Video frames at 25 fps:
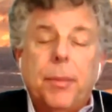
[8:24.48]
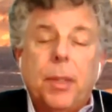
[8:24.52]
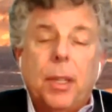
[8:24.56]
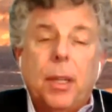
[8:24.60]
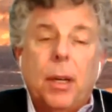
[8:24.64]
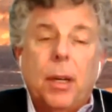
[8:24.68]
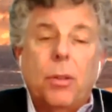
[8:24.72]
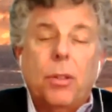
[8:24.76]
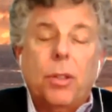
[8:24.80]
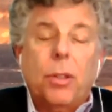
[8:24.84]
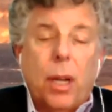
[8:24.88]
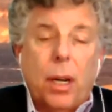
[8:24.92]

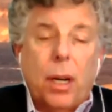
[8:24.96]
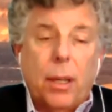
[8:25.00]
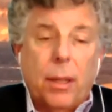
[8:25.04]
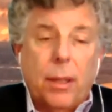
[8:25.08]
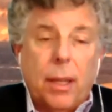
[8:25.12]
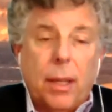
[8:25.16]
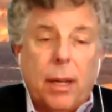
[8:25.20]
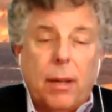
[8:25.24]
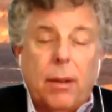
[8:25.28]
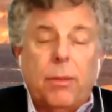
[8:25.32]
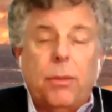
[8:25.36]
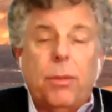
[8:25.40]
shutting
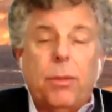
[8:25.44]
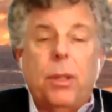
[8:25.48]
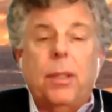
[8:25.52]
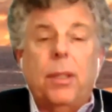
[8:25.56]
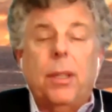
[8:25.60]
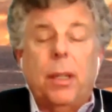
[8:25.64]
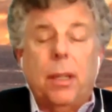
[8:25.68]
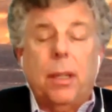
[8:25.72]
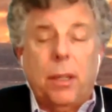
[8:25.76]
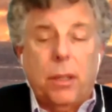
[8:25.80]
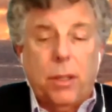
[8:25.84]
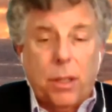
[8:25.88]
down of
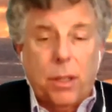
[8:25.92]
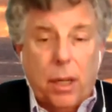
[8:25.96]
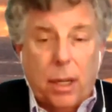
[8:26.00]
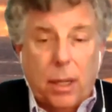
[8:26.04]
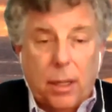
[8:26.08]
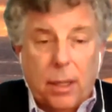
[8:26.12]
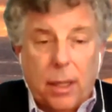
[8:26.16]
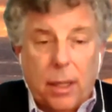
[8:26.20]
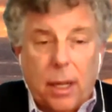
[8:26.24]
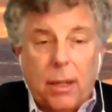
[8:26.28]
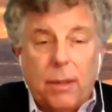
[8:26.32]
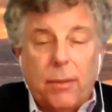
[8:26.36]
retail and
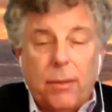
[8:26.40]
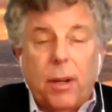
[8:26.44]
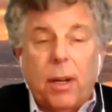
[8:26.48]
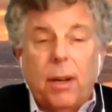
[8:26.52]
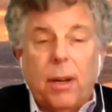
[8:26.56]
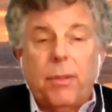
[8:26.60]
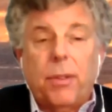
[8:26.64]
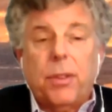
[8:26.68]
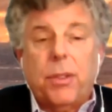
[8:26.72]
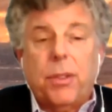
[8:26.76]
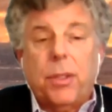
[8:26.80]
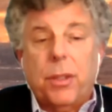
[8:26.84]
shutting down of
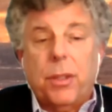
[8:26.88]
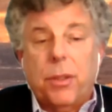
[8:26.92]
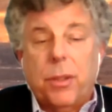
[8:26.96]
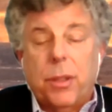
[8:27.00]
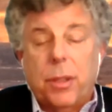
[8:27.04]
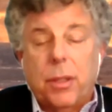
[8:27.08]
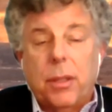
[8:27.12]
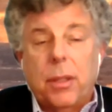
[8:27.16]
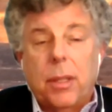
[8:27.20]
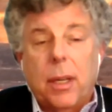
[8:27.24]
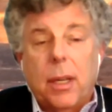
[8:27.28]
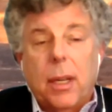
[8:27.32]
offices,